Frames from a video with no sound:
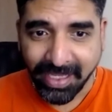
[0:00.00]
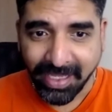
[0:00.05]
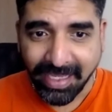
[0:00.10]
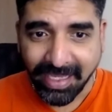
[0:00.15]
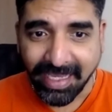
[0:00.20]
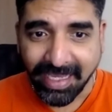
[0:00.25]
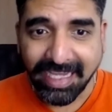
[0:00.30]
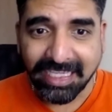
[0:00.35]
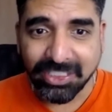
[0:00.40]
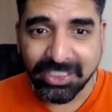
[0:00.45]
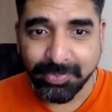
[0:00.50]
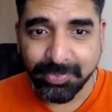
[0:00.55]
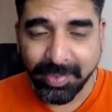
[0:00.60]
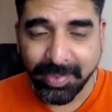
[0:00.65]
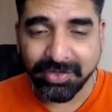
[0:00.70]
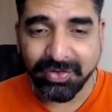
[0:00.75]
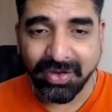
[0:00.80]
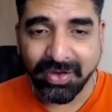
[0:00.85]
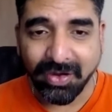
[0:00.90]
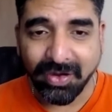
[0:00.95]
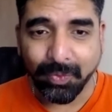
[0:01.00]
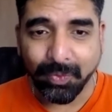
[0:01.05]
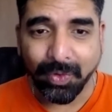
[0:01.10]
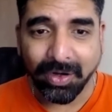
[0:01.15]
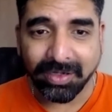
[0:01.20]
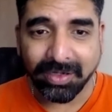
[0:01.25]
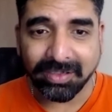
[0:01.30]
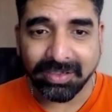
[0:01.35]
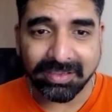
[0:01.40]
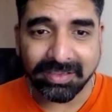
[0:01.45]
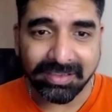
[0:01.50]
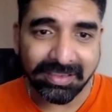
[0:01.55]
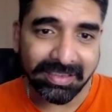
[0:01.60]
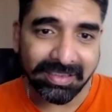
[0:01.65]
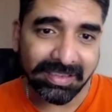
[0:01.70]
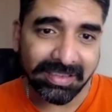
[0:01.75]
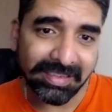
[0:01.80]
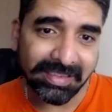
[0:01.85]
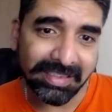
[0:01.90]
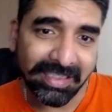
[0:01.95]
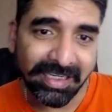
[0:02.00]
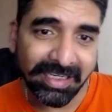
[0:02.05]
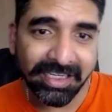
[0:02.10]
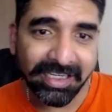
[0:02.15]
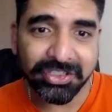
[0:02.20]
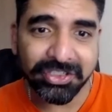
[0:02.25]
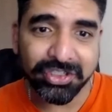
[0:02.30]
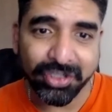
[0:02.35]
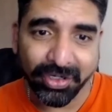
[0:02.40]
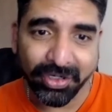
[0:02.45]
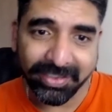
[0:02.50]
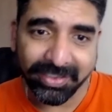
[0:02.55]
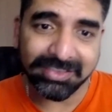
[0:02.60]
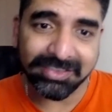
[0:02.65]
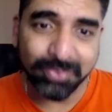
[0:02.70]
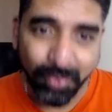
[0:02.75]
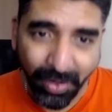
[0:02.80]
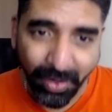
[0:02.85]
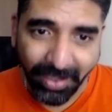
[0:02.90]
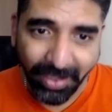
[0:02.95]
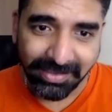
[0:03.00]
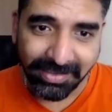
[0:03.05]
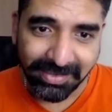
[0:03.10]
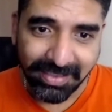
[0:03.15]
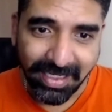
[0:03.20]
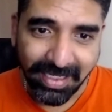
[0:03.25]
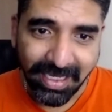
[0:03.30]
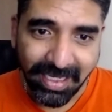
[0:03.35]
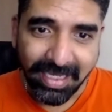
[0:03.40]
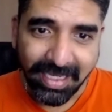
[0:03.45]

irrespective of what her choice was.